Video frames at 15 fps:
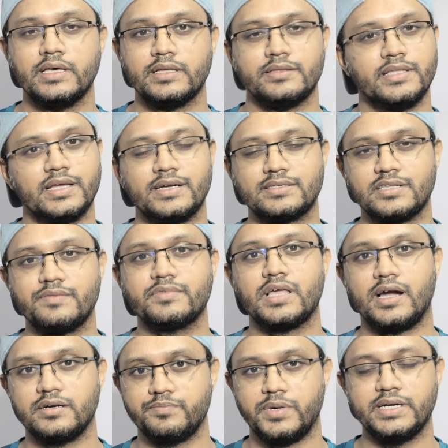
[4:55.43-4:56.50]
There are some
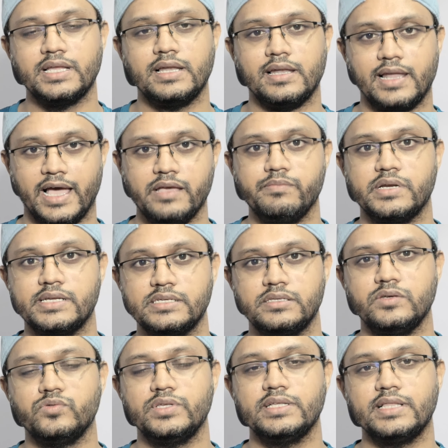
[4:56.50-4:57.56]
third-party libraries
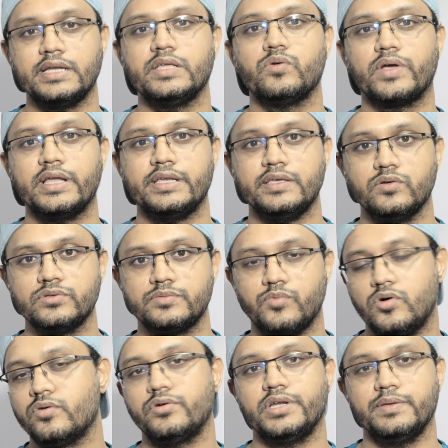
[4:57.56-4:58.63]
using that you can use
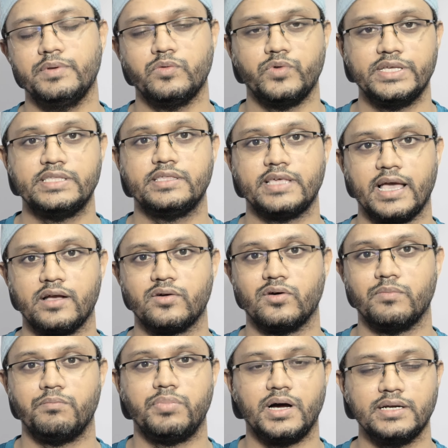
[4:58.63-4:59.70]
MongoDB with
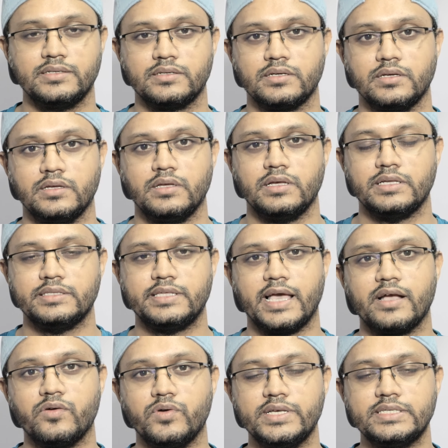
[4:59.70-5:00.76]
Django, but
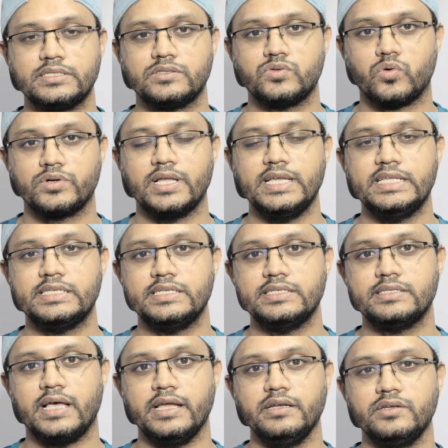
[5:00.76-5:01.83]
Django is totally
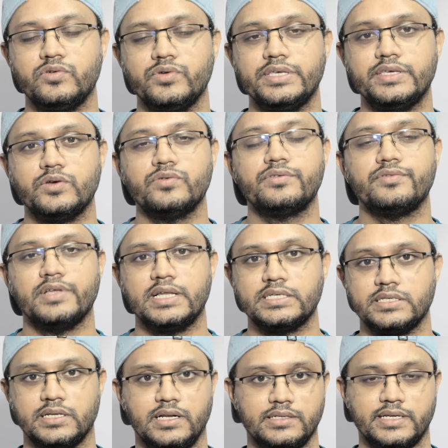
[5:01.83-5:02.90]
designed to use
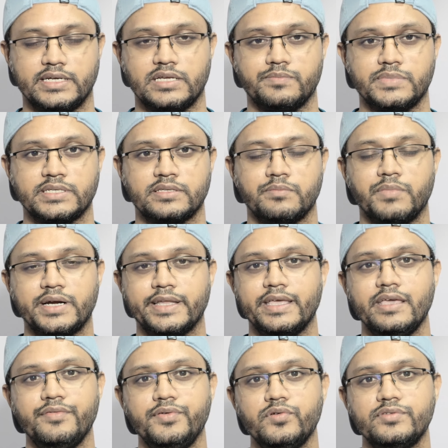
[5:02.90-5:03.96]
relational database. But
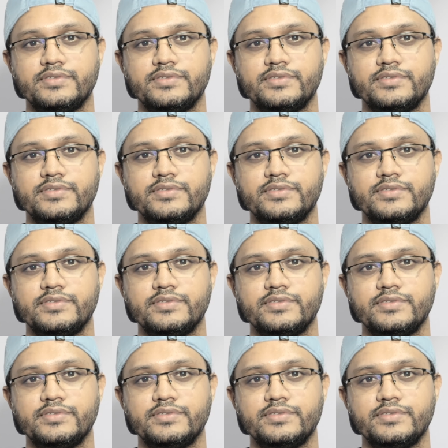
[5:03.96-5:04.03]
if you